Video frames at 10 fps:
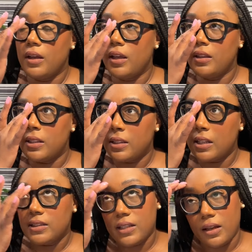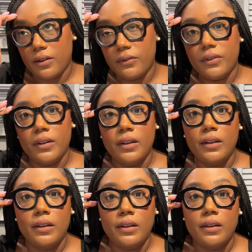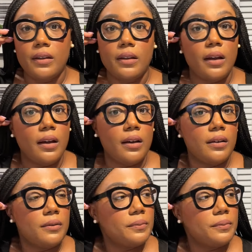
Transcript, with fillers: in the sense of uh,